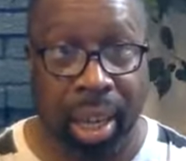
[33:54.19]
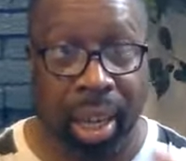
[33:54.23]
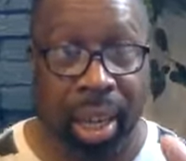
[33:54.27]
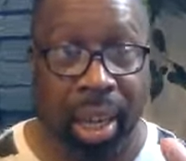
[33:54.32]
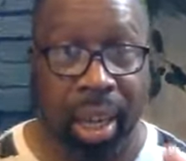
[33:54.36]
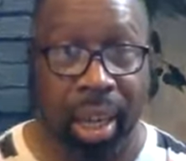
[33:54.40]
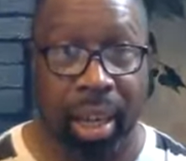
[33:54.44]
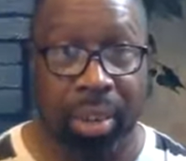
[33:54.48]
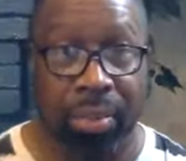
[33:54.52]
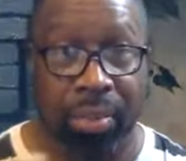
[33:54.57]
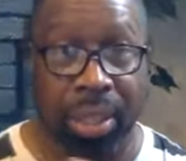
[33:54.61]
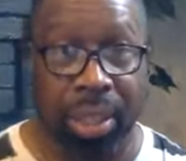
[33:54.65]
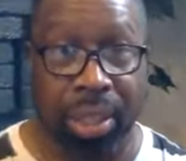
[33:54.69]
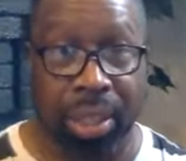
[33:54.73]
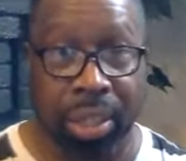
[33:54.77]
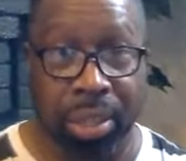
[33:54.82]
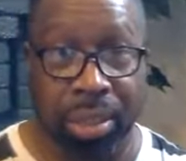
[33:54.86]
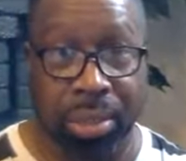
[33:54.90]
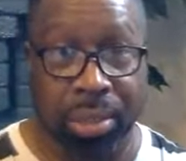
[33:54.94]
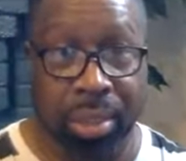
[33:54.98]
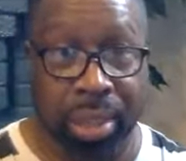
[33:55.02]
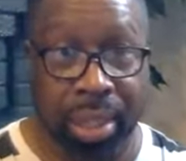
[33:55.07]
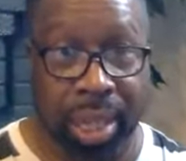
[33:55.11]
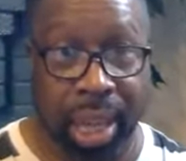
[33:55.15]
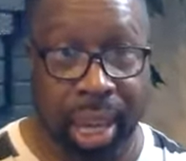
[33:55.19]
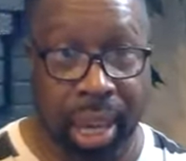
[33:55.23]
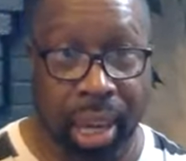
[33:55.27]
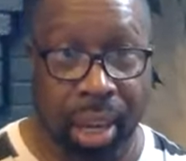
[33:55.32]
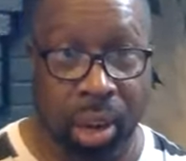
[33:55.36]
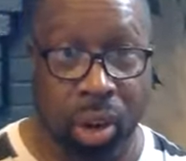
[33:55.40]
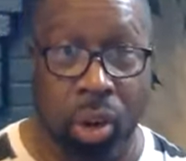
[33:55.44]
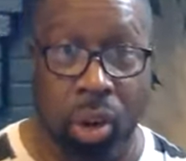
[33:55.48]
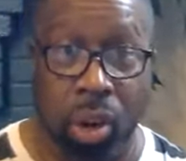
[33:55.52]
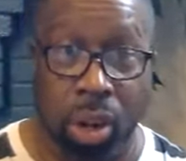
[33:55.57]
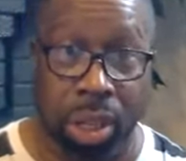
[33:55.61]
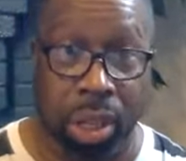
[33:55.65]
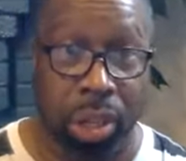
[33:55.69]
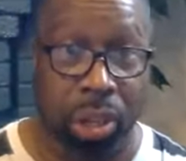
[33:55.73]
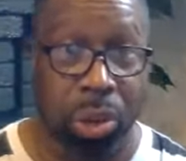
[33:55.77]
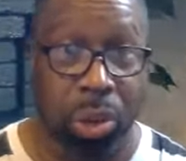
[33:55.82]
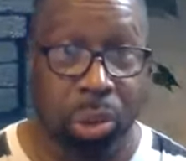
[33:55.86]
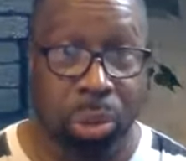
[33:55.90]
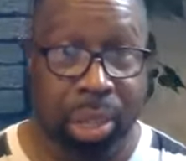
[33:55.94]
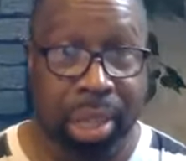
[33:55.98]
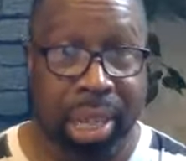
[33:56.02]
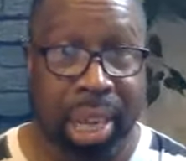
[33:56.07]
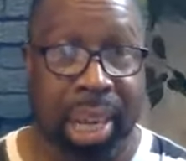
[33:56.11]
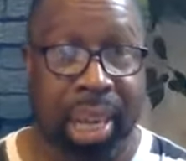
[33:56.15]
of a new day, or the
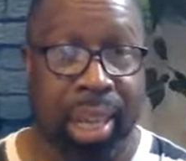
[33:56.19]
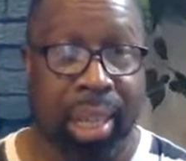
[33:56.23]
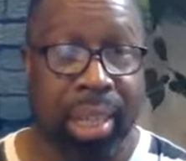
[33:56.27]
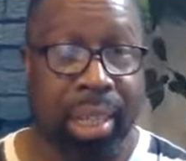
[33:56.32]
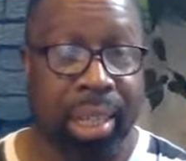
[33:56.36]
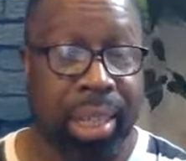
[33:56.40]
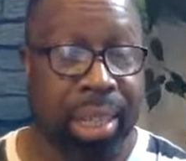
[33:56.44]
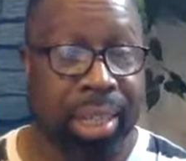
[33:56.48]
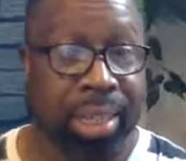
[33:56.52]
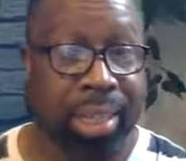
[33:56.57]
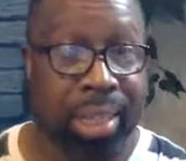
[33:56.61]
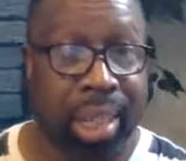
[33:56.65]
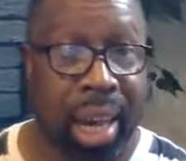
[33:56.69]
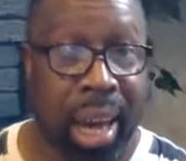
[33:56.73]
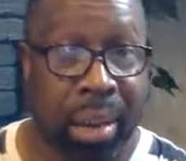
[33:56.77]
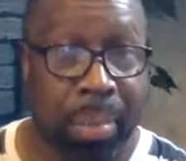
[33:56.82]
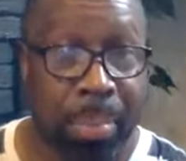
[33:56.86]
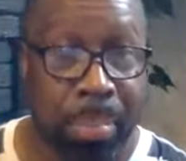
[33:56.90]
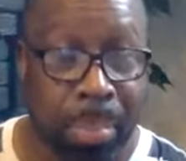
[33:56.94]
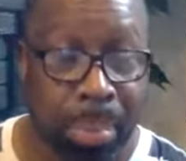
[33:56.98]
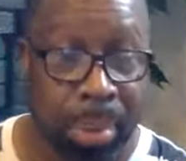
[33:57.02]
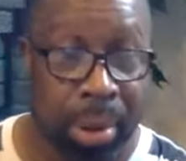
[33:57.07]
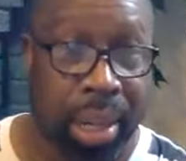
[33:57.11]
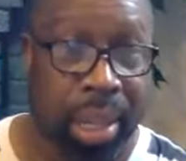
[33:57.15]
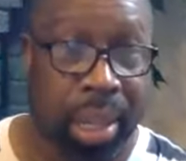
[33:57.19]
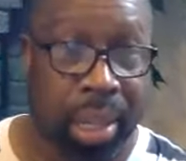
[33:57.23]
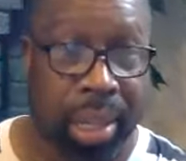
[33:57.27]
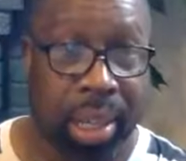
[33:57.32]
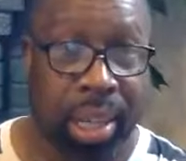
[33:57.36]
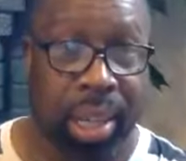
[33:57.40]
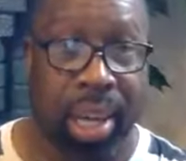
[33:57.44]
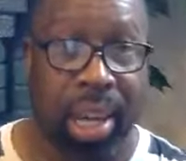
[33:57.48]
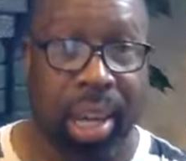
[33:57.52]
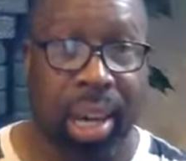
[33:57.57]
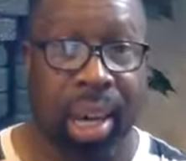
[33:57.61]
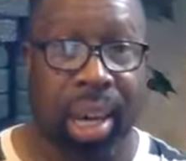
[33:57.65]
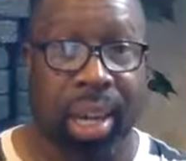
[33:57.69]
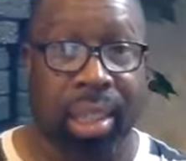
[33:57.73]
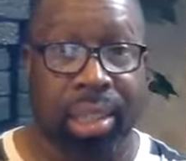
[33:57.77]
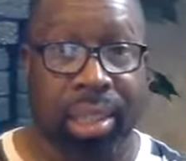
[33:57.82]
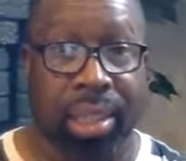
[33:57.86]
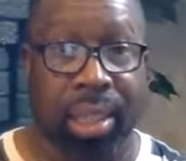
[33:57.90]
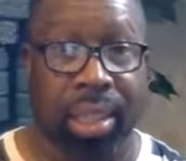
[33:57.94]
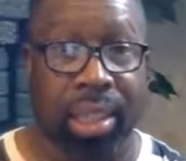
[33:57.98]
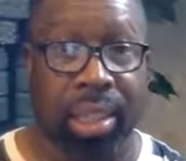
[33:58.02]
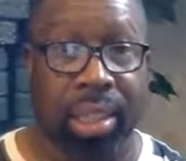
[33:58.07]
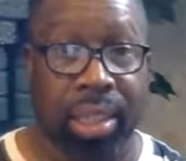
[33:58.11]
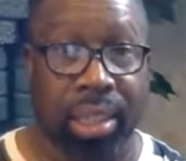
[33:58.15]
new day does not break
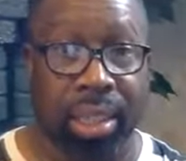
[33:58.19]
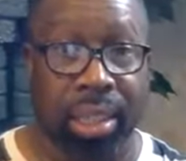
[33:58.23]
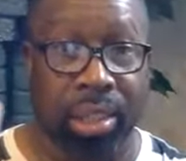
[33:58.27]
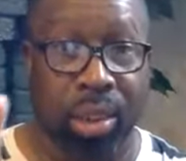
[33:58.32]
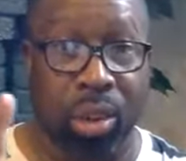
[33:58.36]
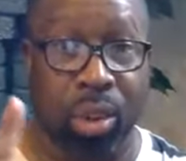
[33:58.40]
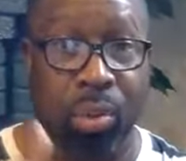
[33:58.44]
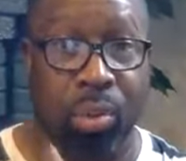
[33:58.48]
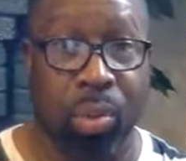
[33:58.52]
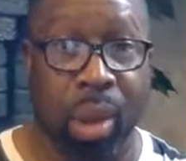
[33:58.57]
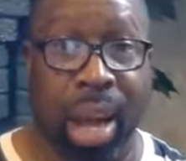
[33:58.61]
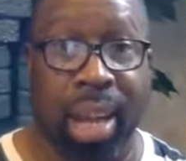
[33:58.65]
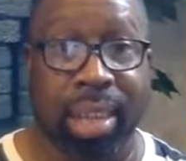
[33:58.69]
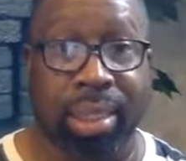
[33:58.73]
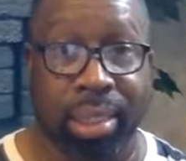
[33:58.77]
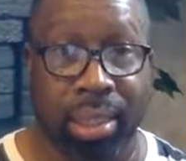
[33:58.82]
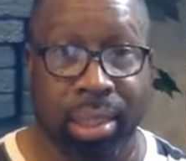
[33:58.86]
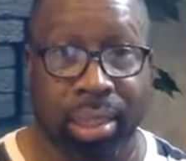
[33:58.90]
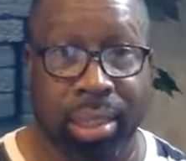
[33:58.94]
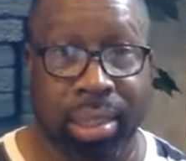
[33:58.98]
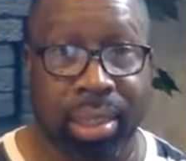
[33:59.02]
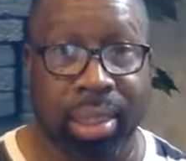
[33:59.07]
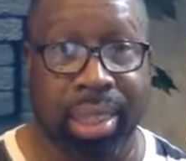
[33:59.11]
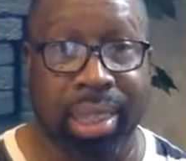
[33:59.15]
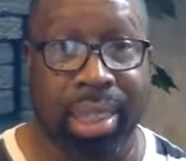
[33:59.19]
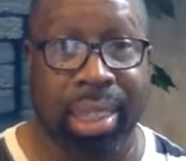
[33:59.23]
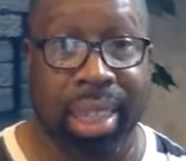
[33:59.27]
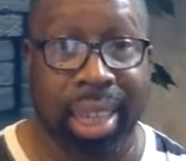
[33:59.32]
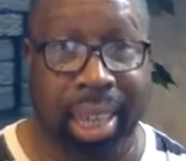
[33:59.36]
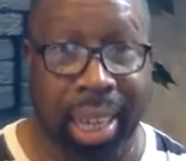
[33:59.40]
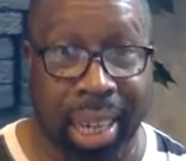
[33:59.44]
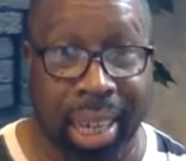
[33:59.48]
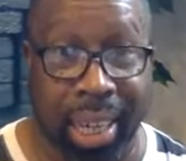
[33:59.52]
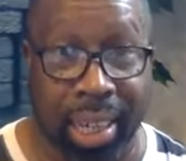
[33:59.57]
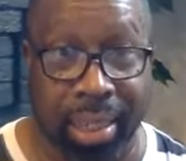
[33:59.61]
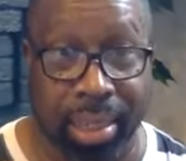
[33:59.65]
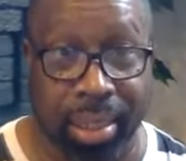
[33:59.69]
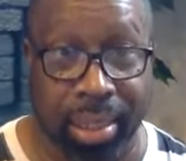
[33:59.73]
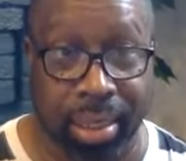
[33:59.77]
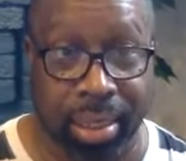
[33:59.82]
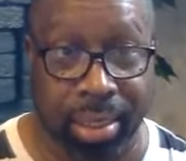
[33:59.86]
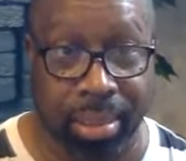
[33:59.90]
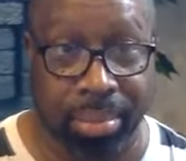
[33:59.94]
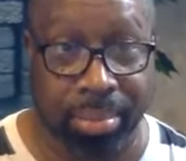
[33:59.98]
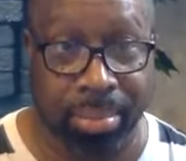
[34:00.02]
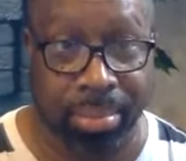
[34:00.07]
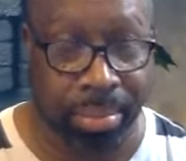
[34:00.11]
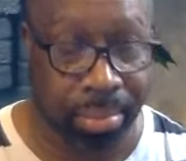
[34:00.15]
until the wrestle ends.
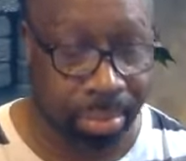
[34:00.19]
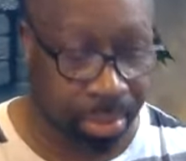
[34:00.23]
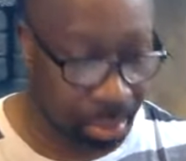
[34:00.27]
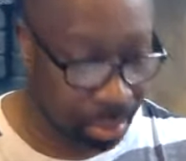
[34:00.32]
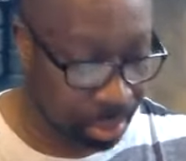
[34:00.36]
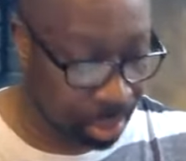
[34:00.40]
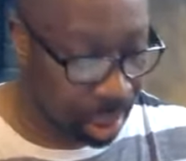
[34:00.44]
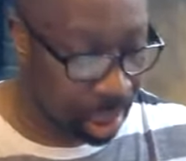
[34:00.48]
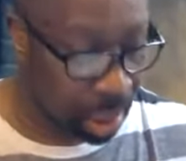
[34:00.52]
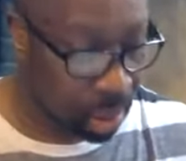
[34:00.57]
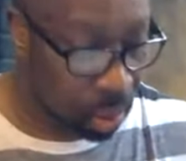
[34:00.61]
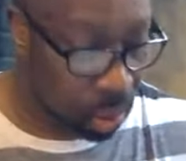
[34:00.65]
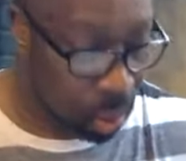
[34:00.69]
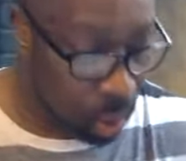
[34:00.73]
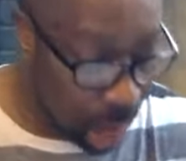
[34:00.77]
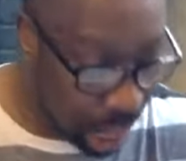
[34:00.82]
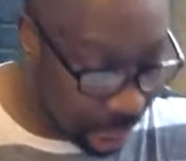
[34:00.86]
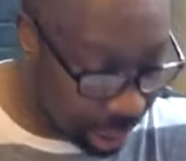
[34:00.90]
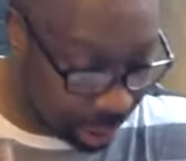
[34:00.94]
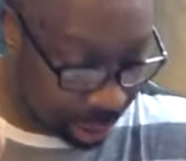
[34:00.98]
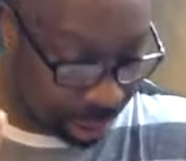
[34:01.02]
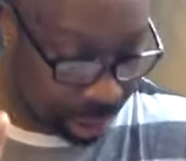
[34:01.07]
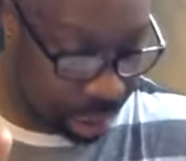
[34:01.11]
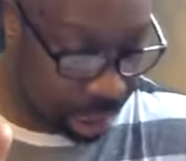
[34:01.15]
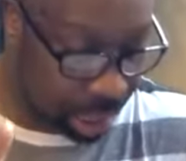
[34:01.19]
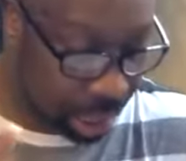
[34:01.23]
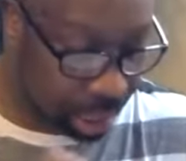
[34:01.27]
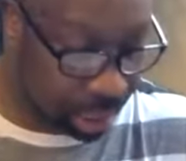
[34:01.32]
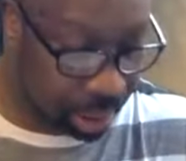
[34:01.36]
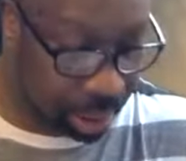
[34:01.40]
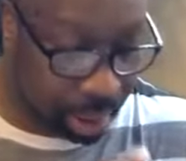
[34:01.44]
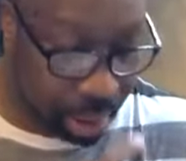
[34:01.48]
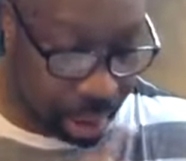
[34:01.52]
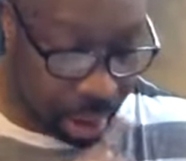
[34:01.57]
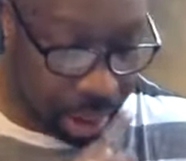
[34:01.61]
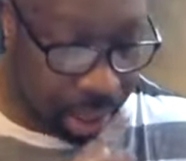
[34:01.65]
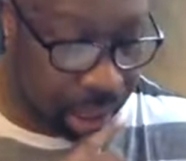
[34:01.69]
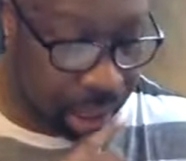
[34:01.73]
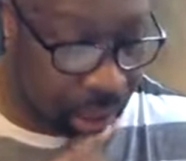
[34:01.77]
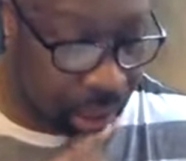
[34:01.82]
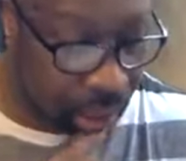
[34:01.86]
Watch this. The